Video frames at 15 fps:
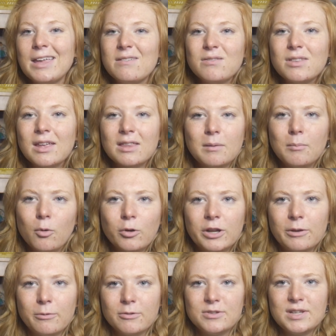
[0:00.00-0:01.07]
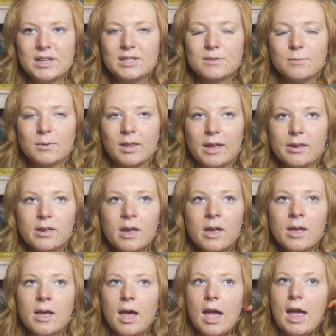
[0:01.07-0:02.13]
Even like the morning routines were like,
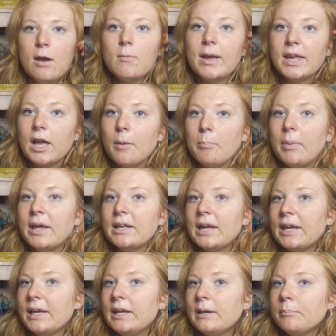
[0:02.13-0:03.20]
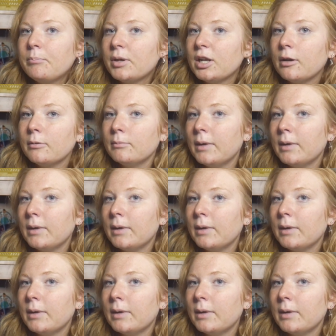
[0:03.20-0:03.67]
I wake up and I put on